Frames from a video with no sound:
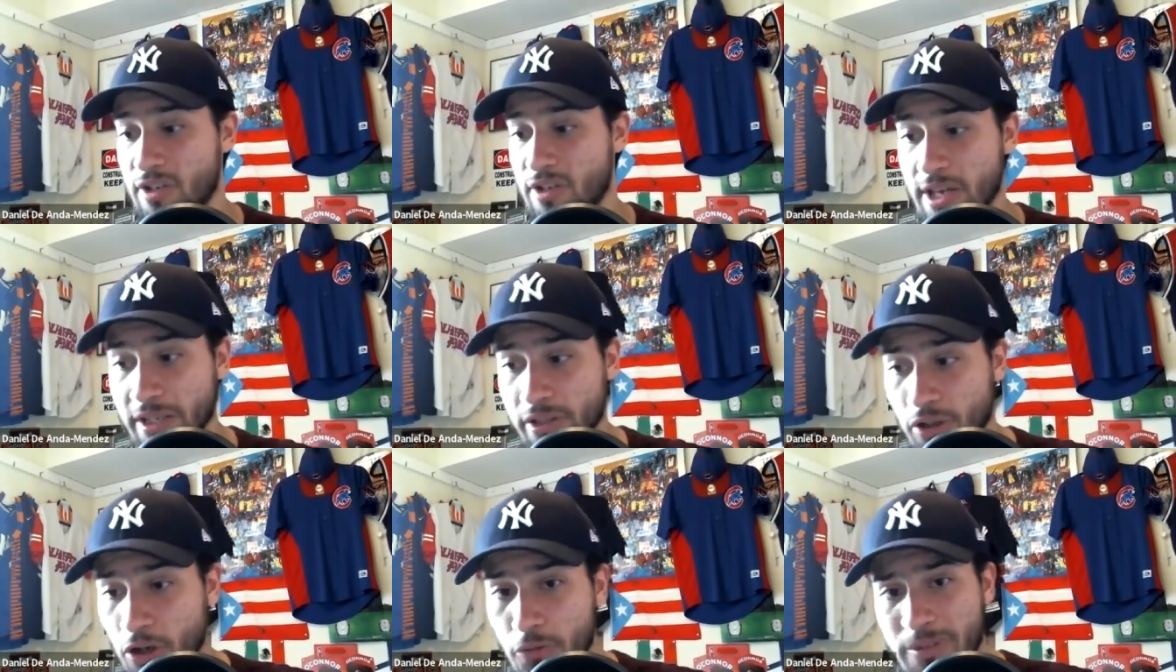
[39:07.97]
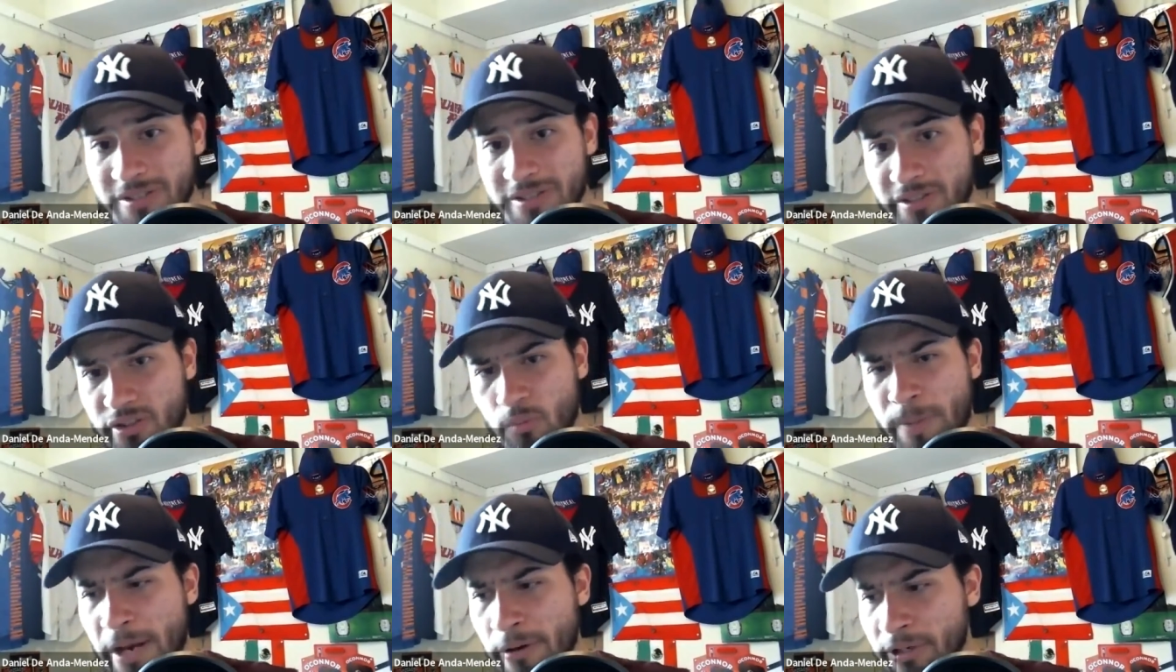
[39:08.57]
Yan Gomez is a
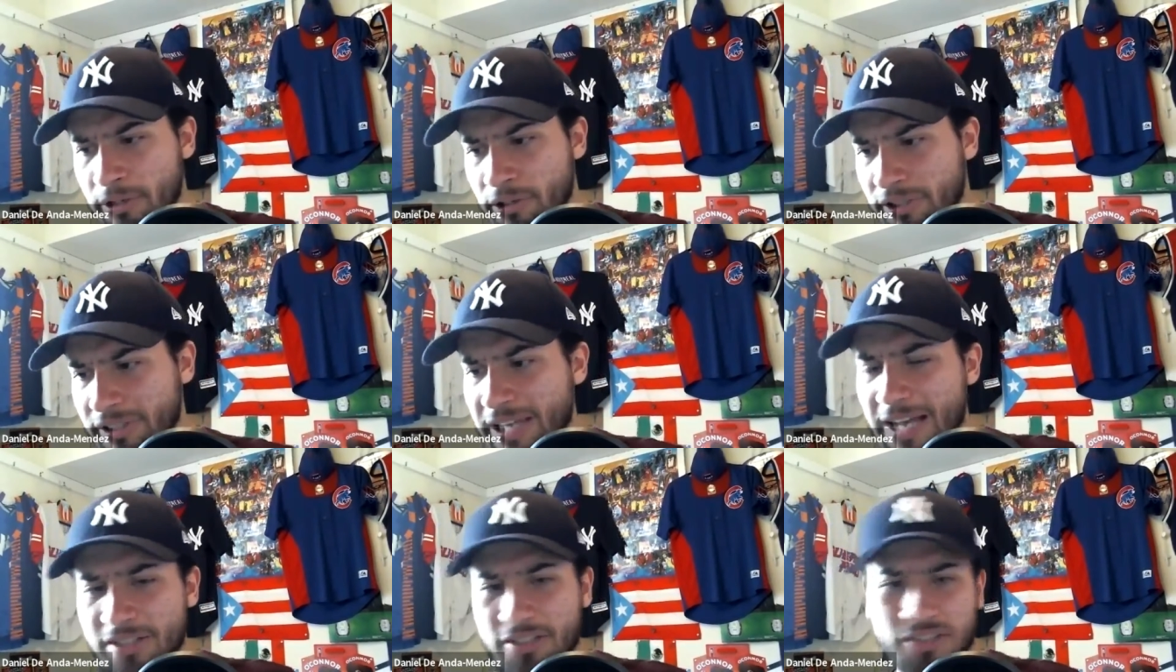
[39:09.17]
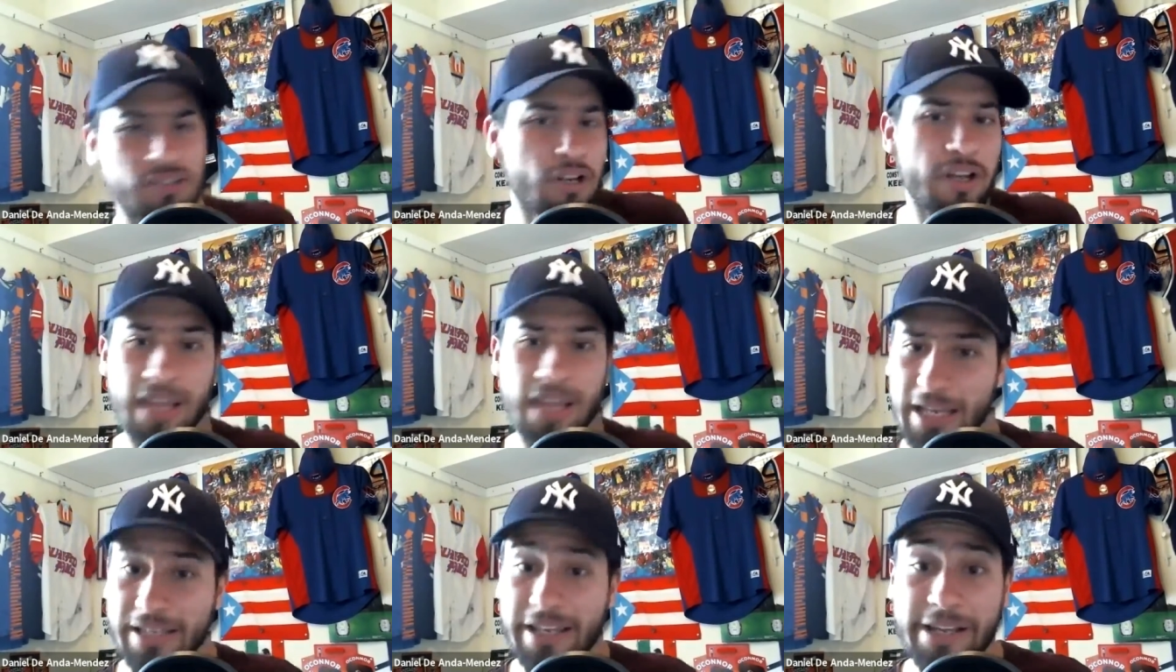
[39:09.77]
very good catcher.
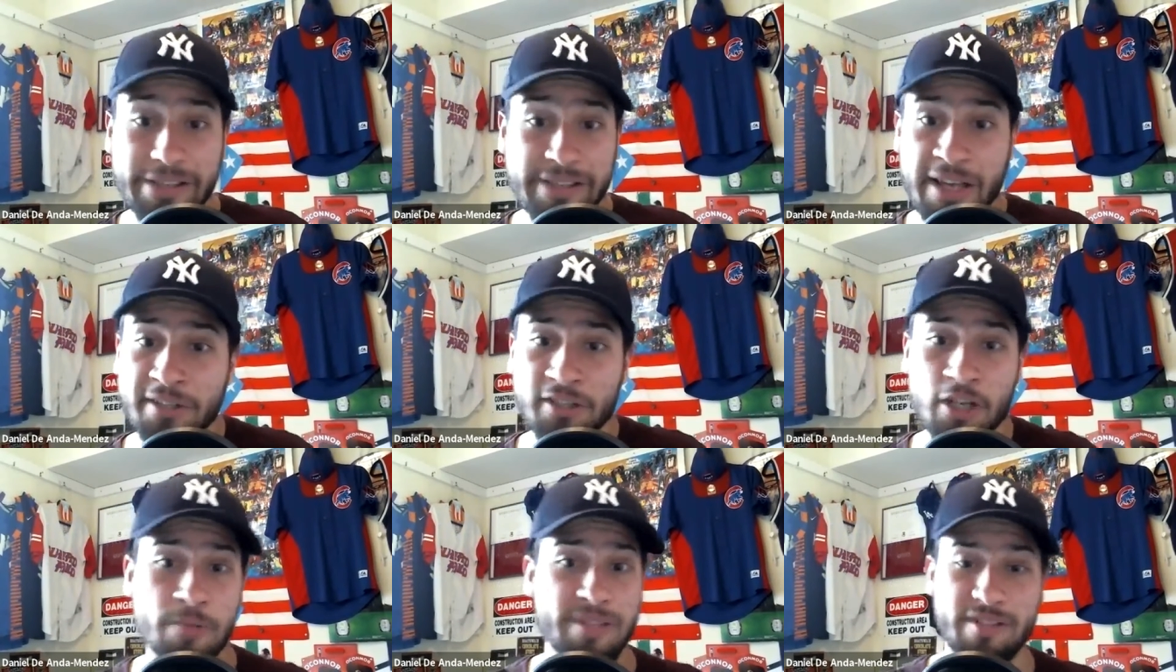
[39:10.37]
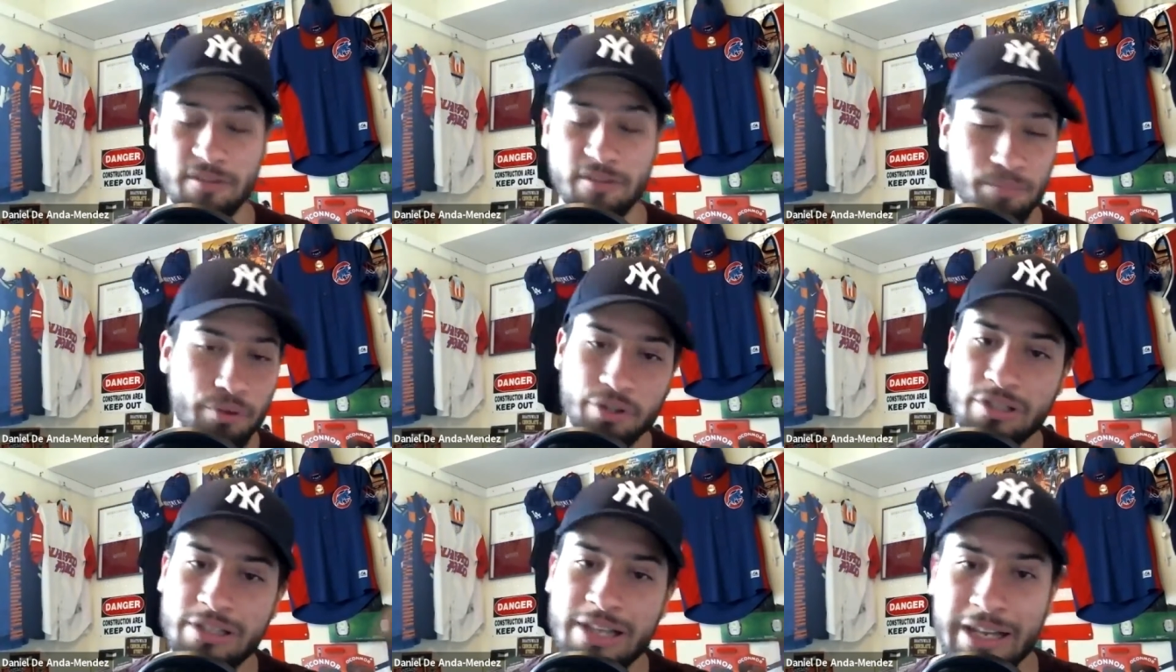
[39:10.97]
Again, Yan Gomez is
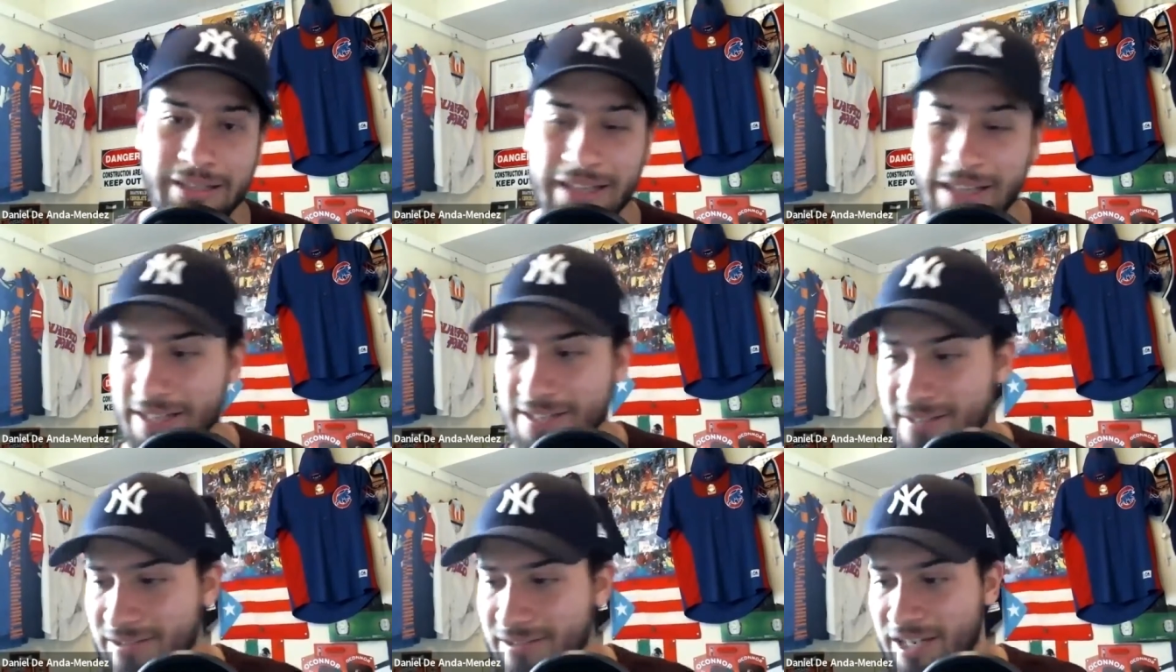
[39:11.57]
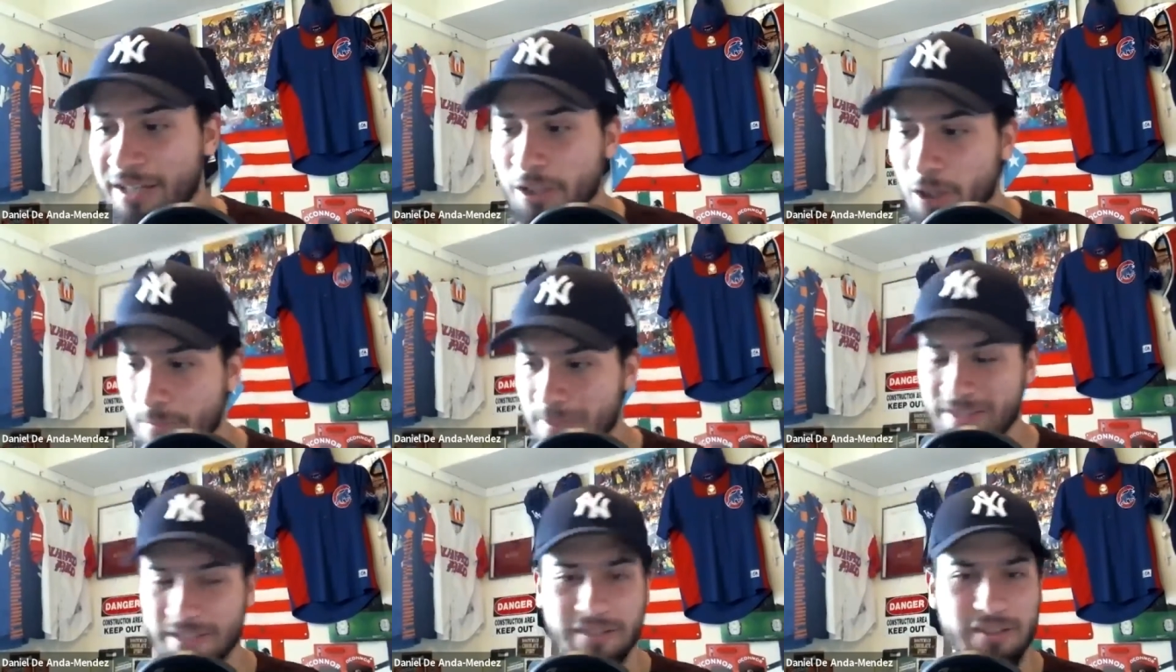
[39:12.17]
borderline. Like it's Yan
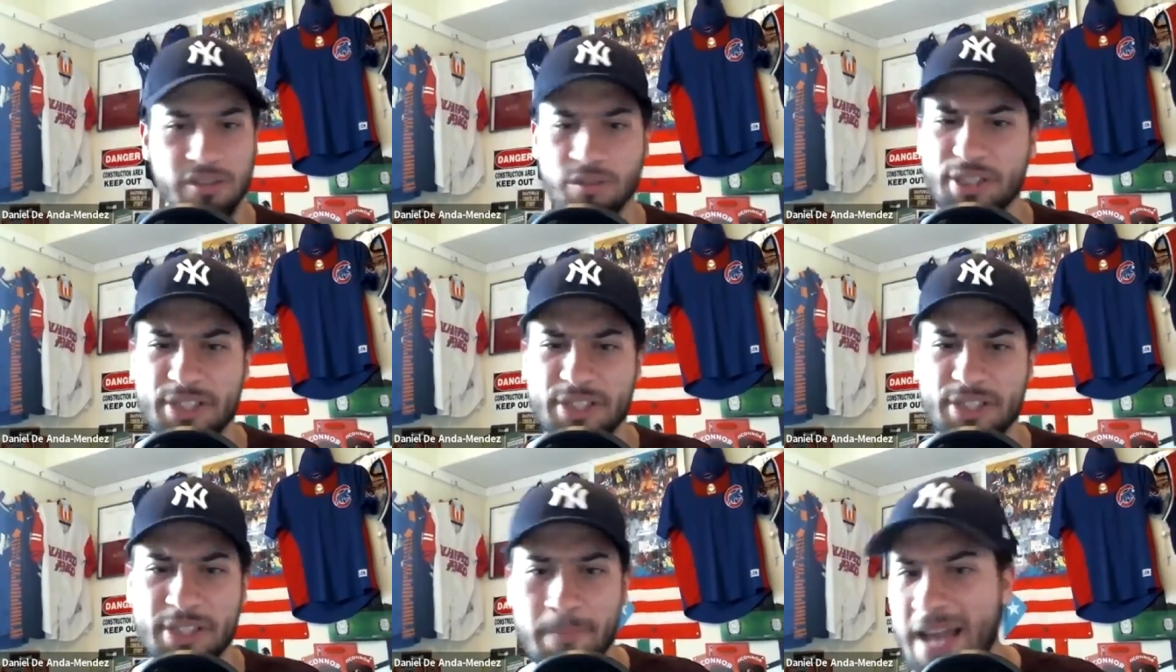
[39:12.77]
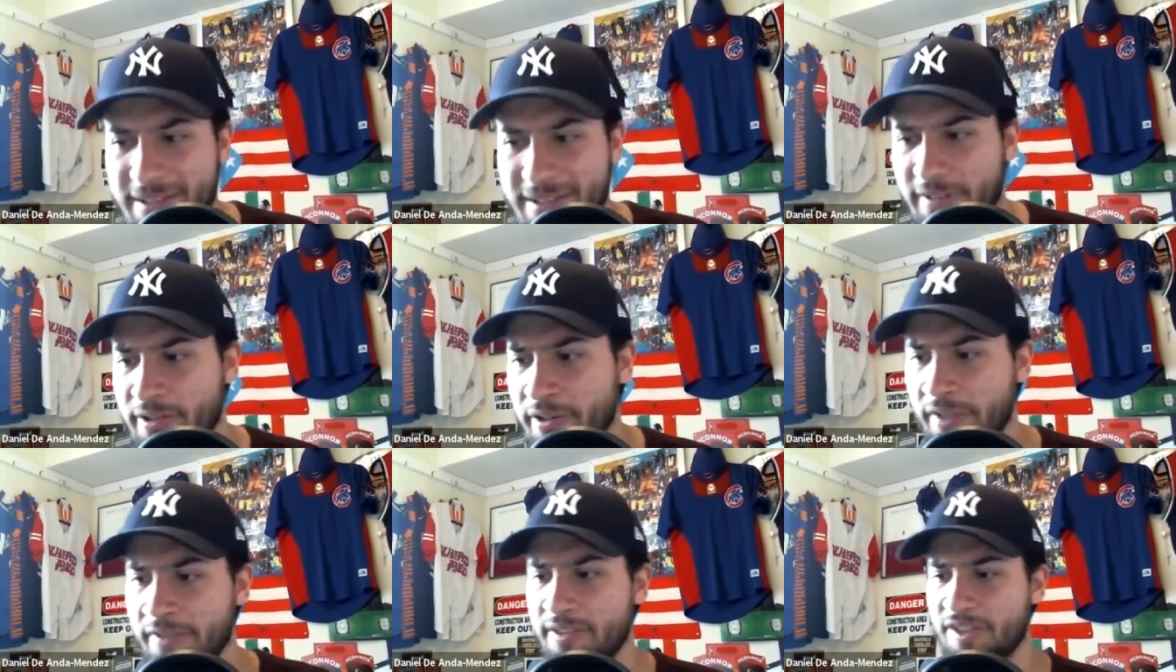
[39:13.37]
Gomez and Christian
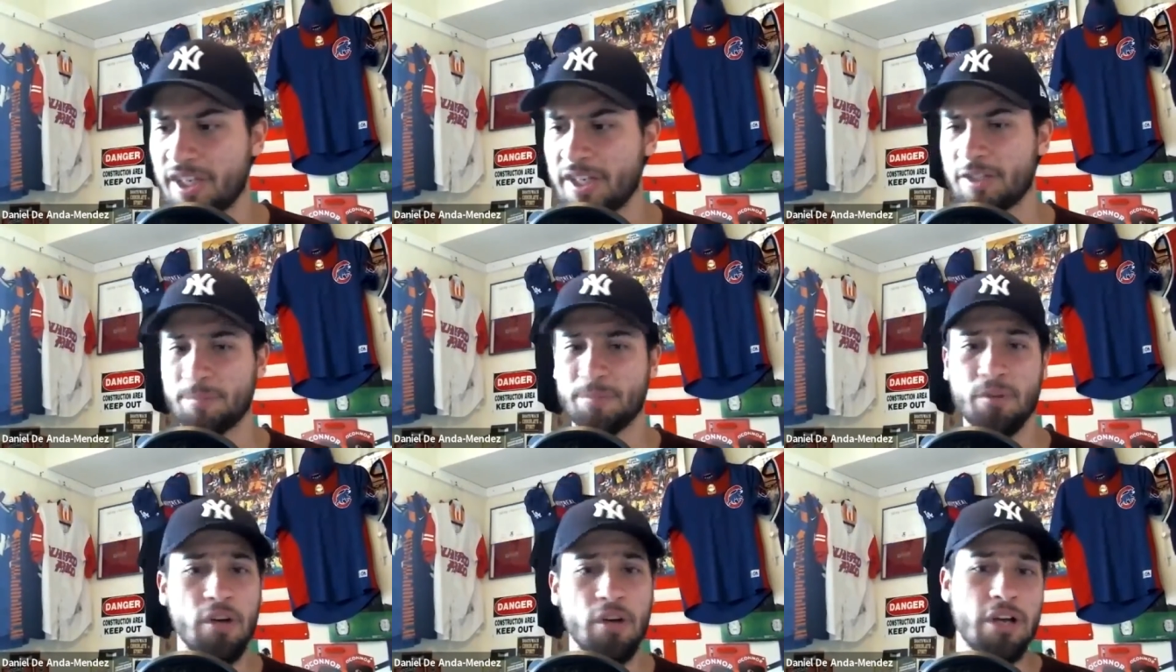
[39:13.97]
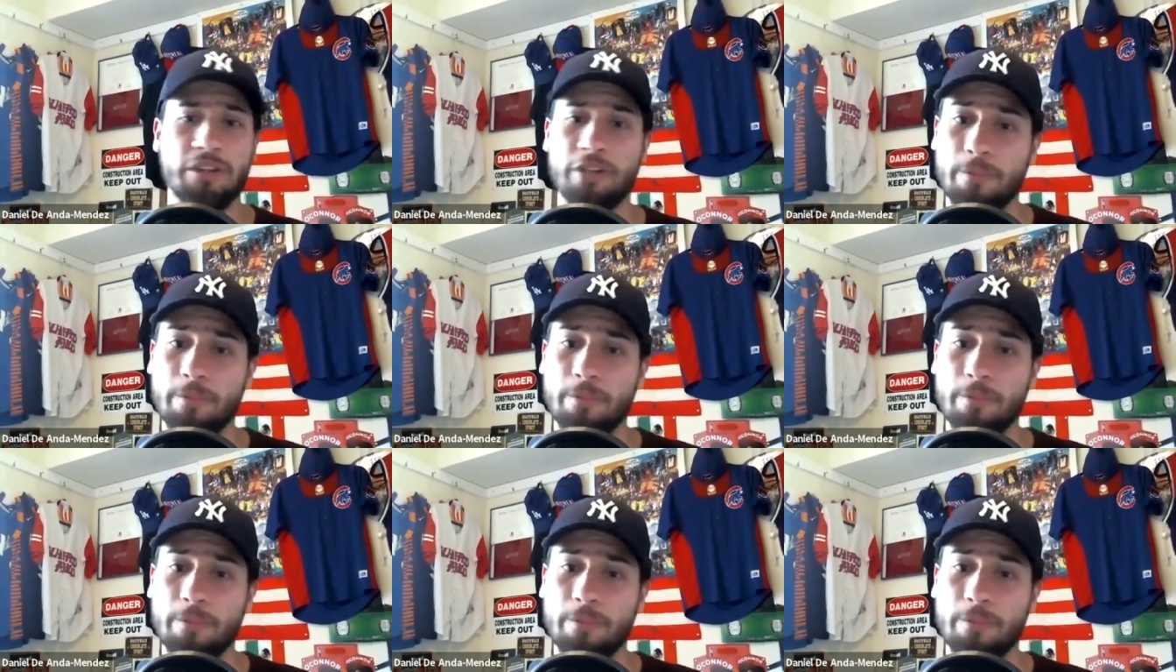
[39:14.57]
Vasquez are interchangeable.